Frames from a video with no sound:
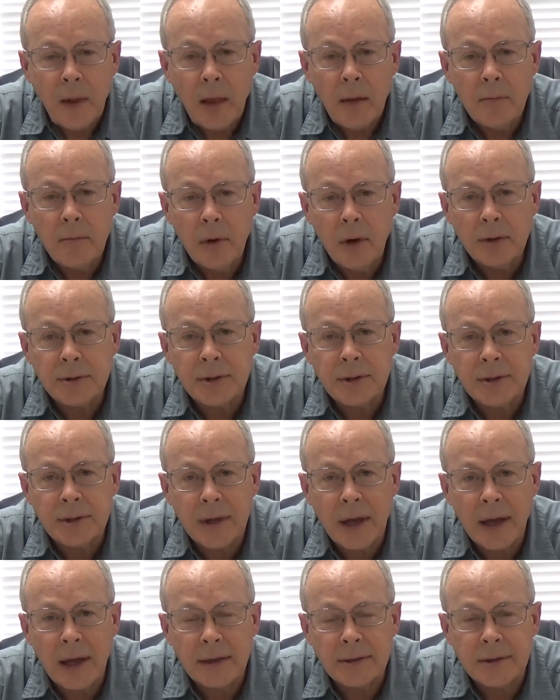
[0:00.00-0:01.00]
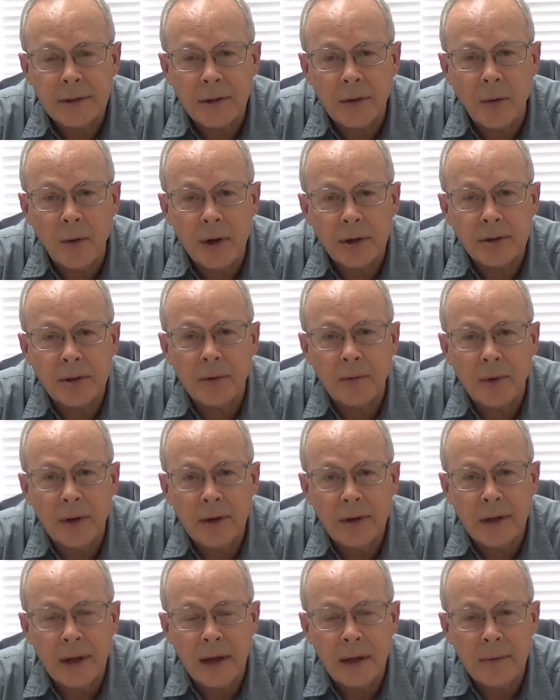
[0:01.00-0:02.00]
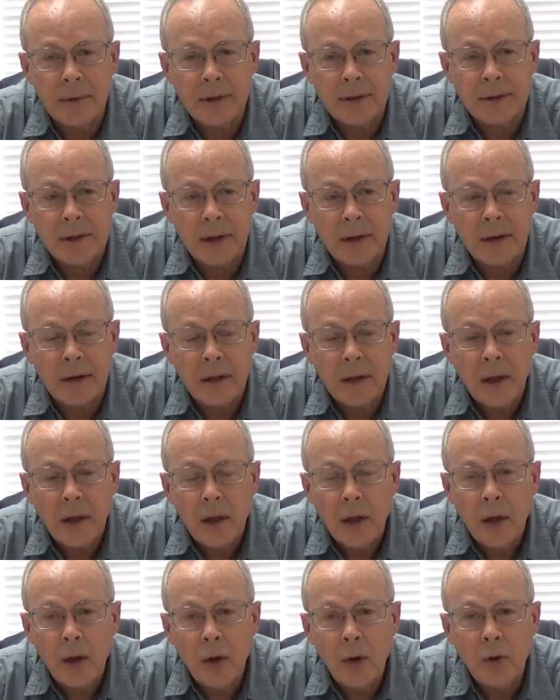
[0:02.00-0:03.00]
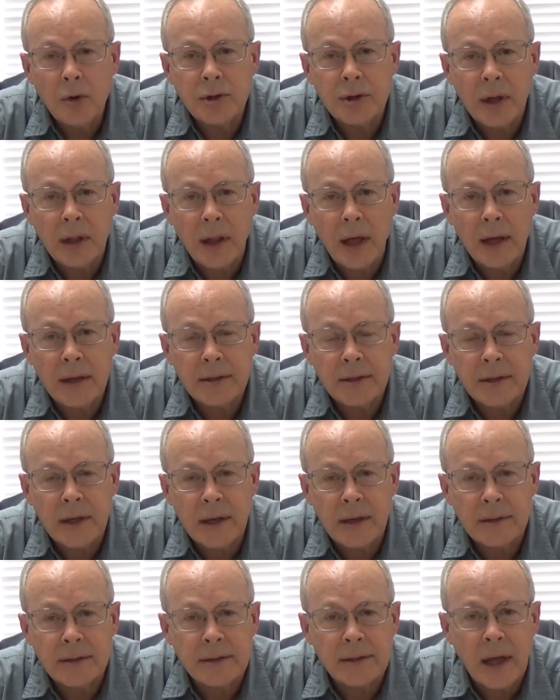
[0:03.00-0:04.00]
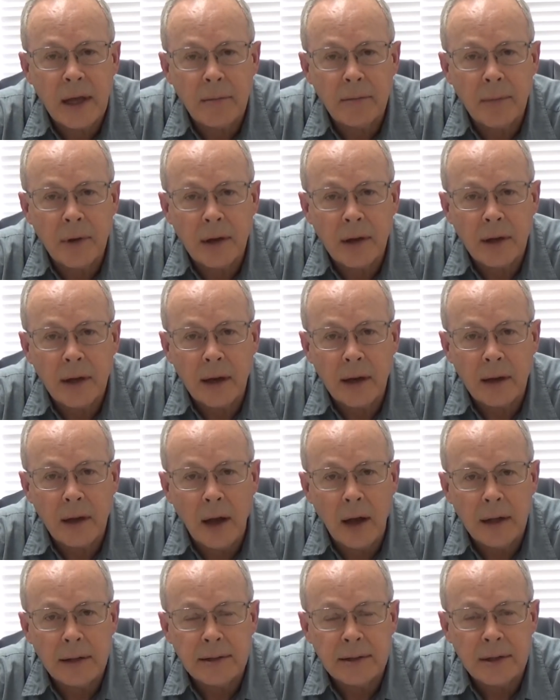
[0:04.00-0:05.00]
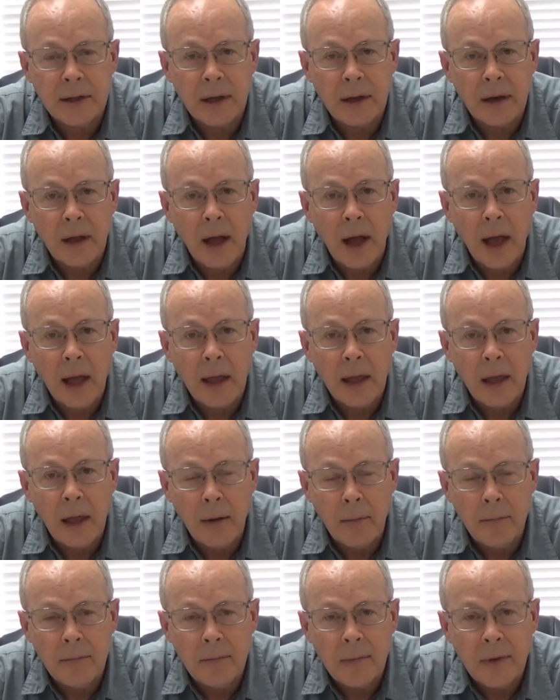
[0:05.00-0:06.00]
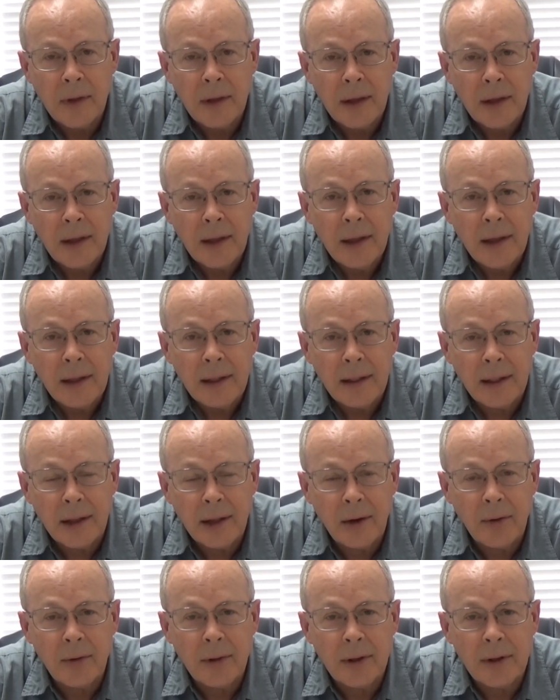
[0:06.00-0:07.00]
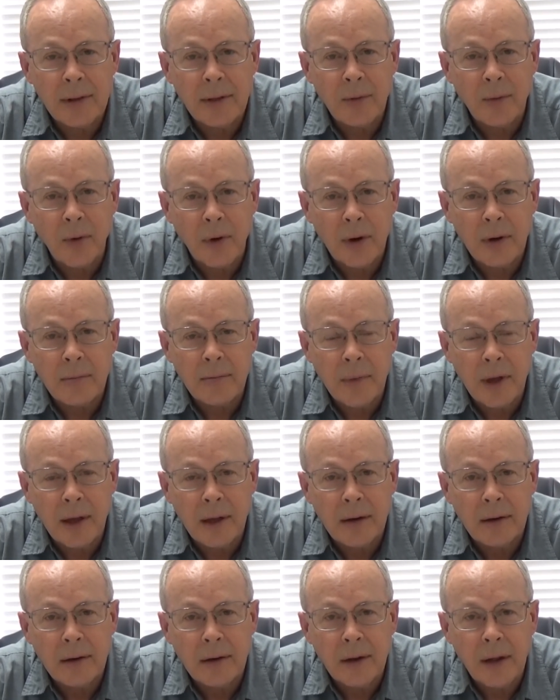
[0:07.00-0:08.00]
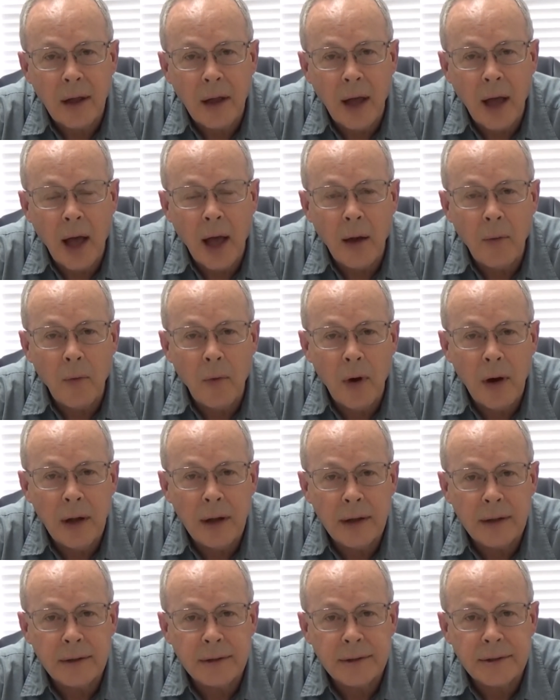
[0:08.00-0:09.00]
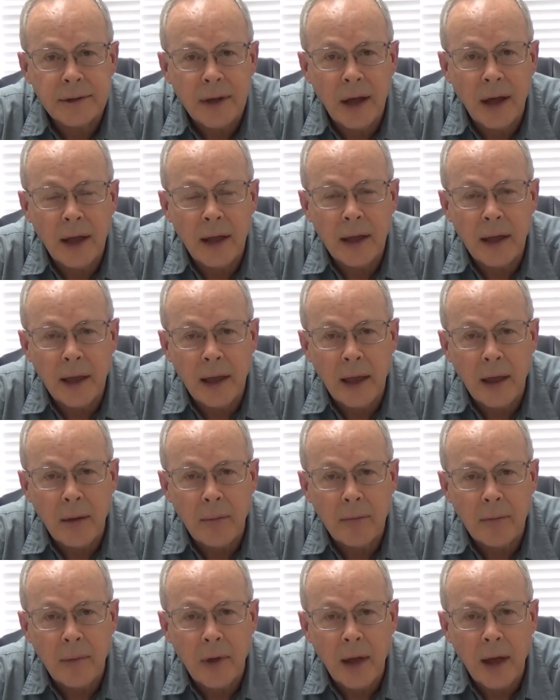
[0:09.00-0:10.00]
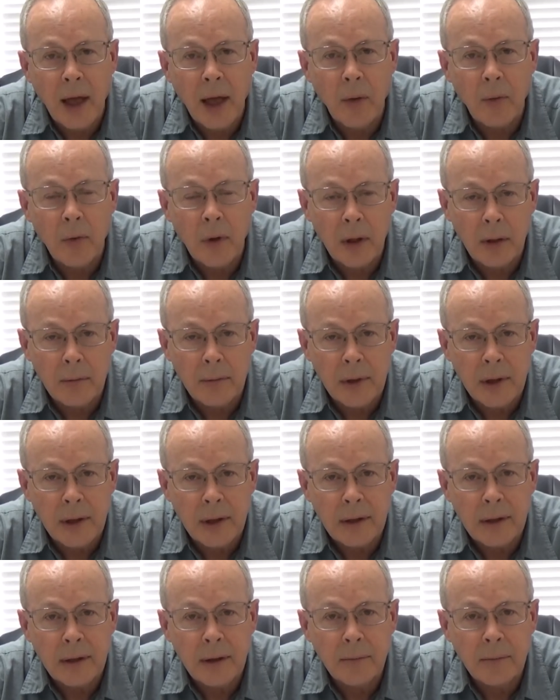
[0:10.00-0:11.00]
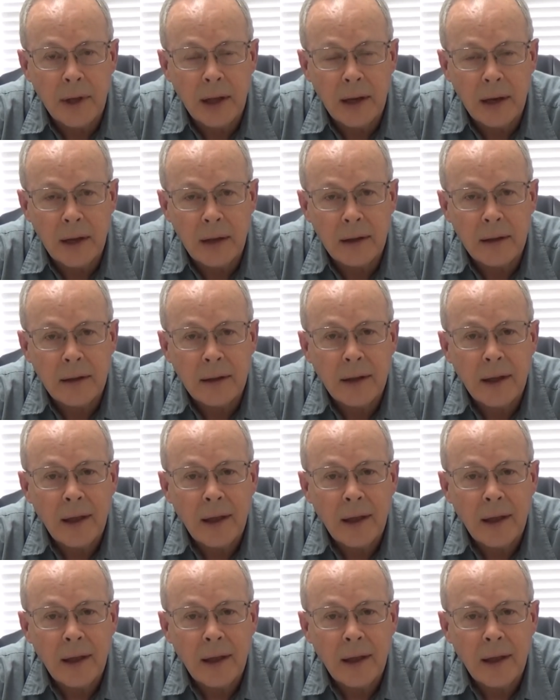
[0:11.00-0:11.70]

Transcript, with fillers: Moses asked the question one time. He said, who shall I say sent me? And God said, I am. Literally, the word meant, I was, I am, I will be, meaning